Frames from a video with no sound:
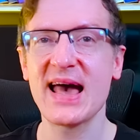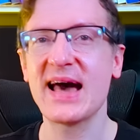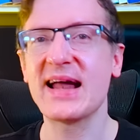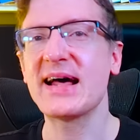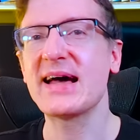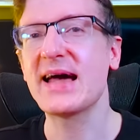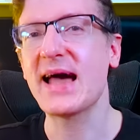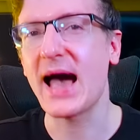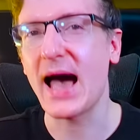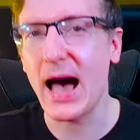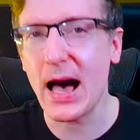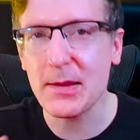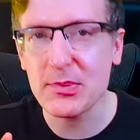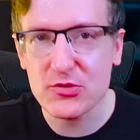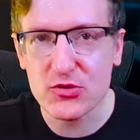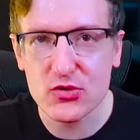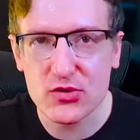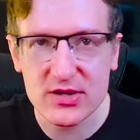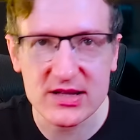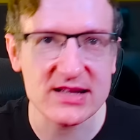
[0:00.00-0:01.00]
and I
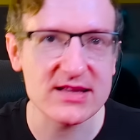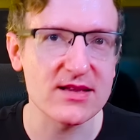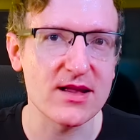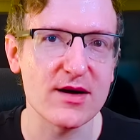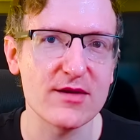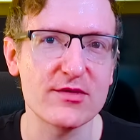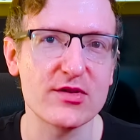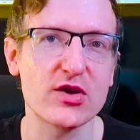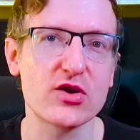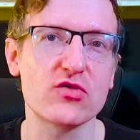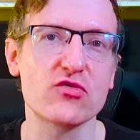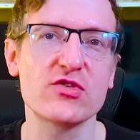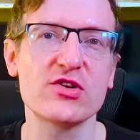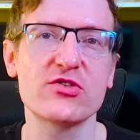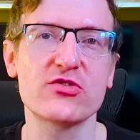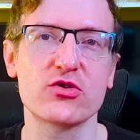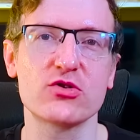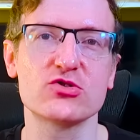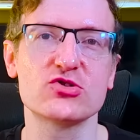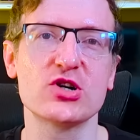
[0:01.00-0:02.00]
absolutely love their
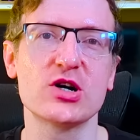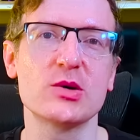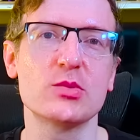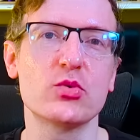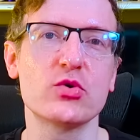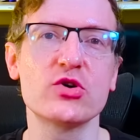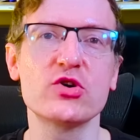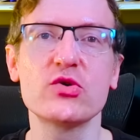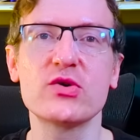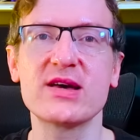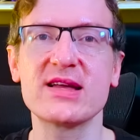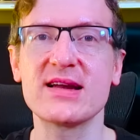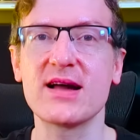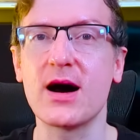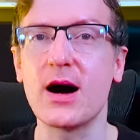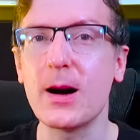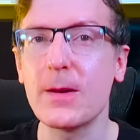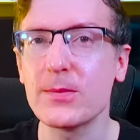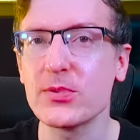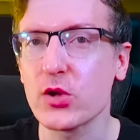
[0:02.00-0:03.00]
research hub, where you can
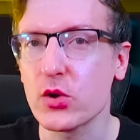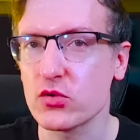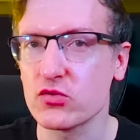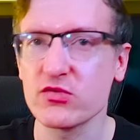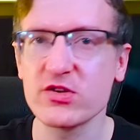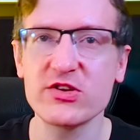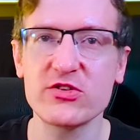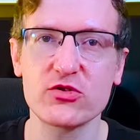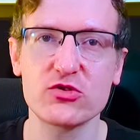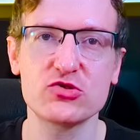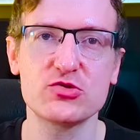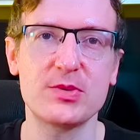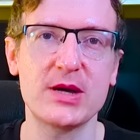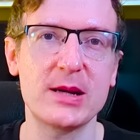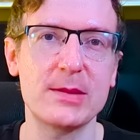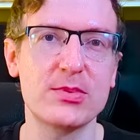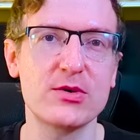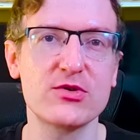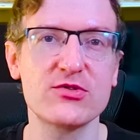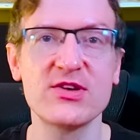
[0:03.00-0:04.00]
upload research
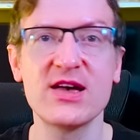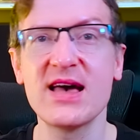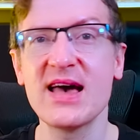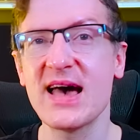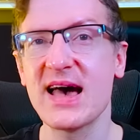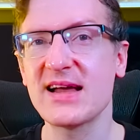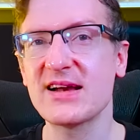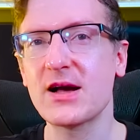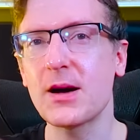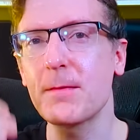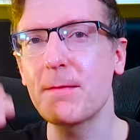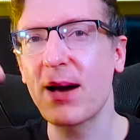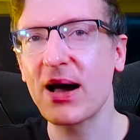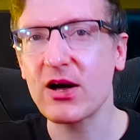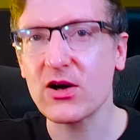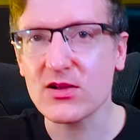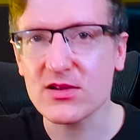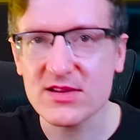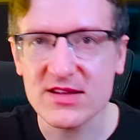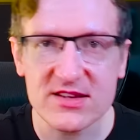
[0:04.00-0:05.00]
papers and
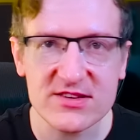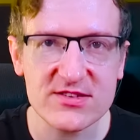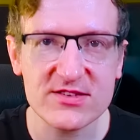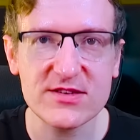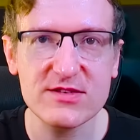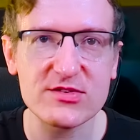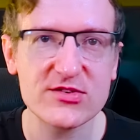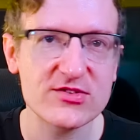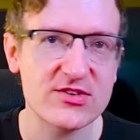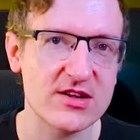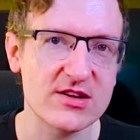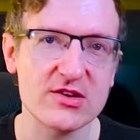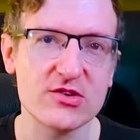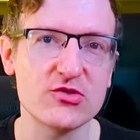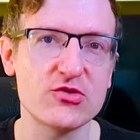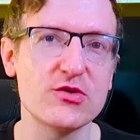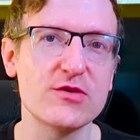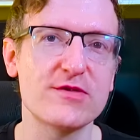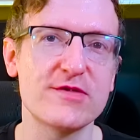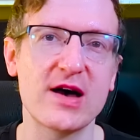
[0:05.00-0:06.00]
compile lists of
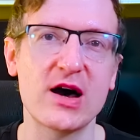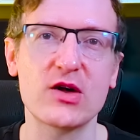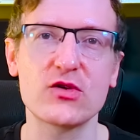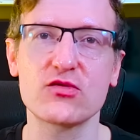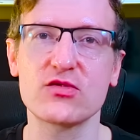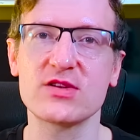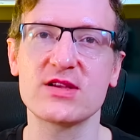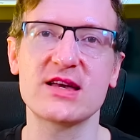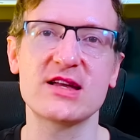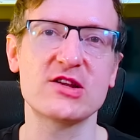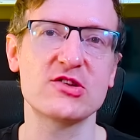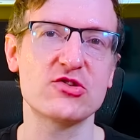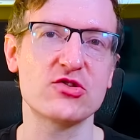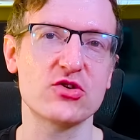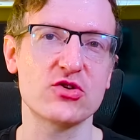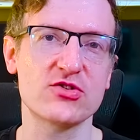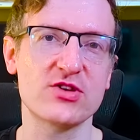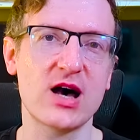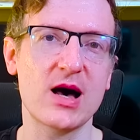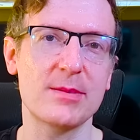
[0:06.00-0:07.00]
studies you found related
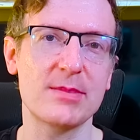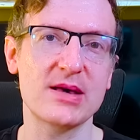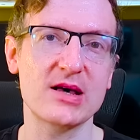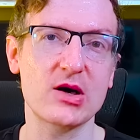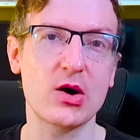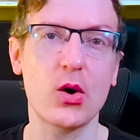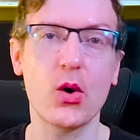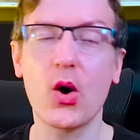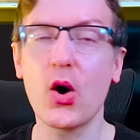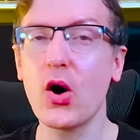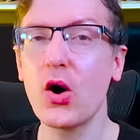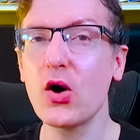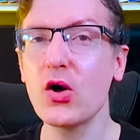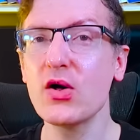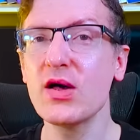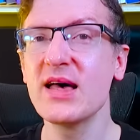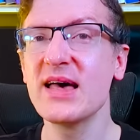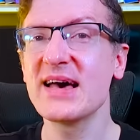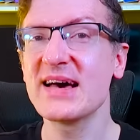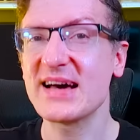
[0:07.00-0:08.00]
to your topic,
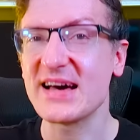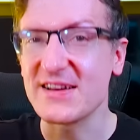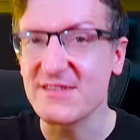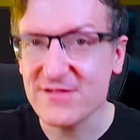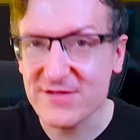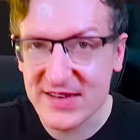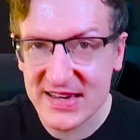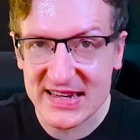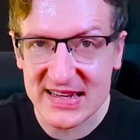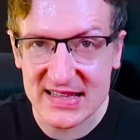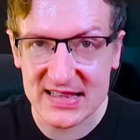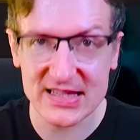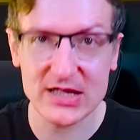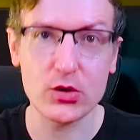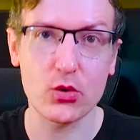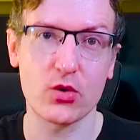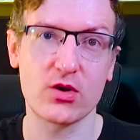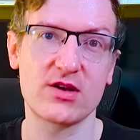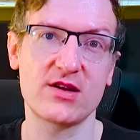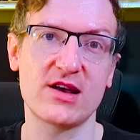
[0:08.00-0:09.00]
all conveniently
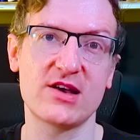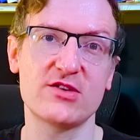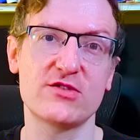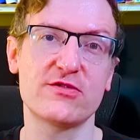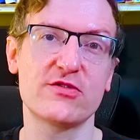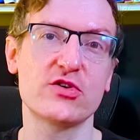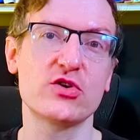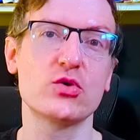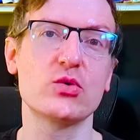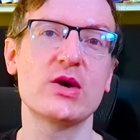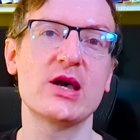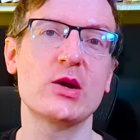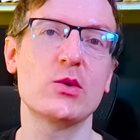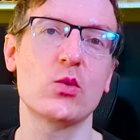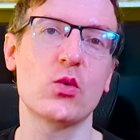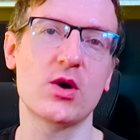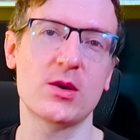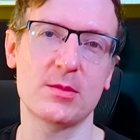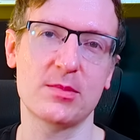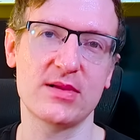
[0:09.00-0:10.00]
organized for you in
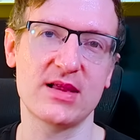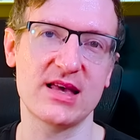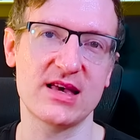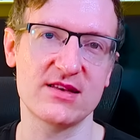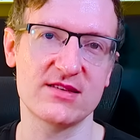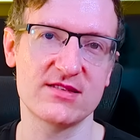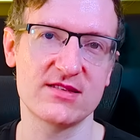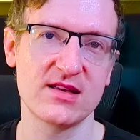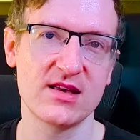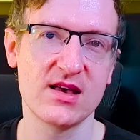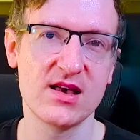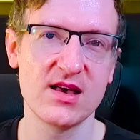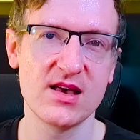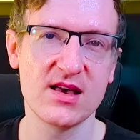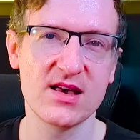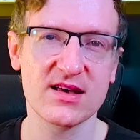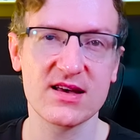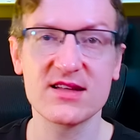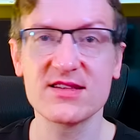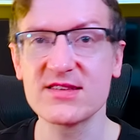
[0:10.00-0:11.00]
one place.
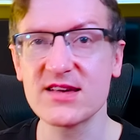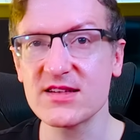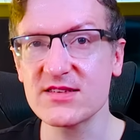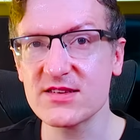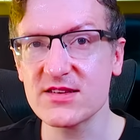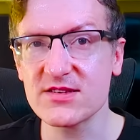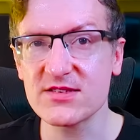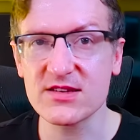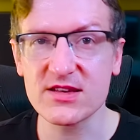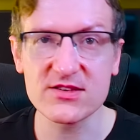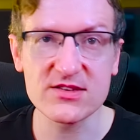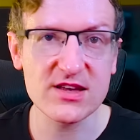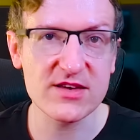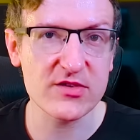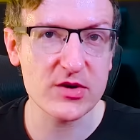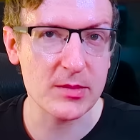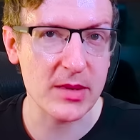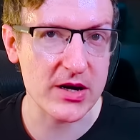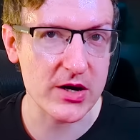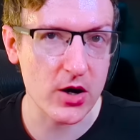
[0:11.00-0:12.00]
Consensus is
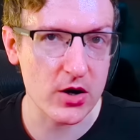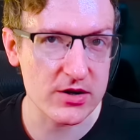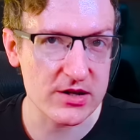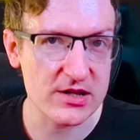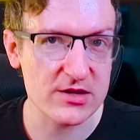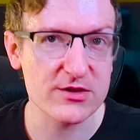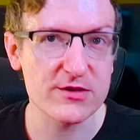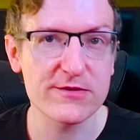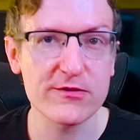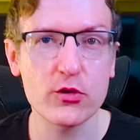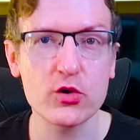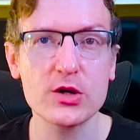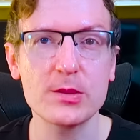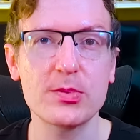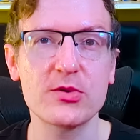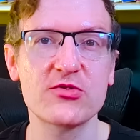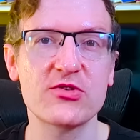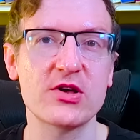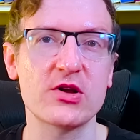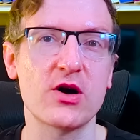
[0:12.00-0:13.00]
giving my audience
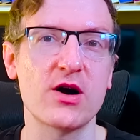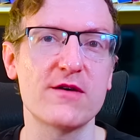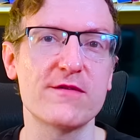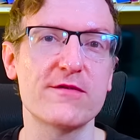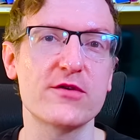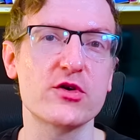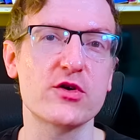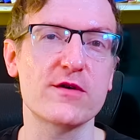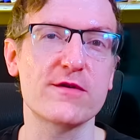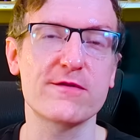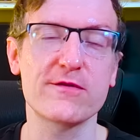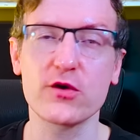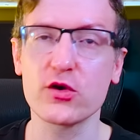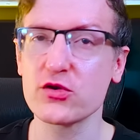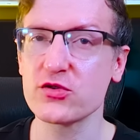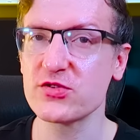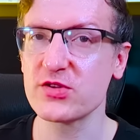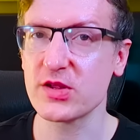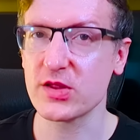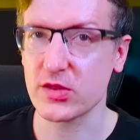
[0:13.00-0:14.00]
40% off for your
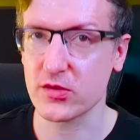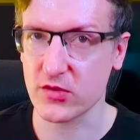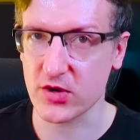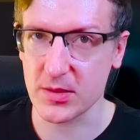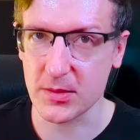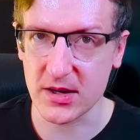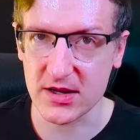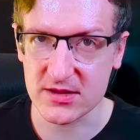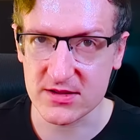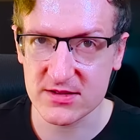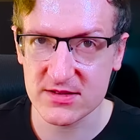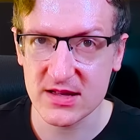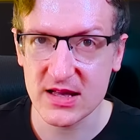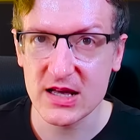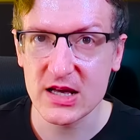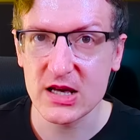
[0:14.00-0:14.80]
first 3 months.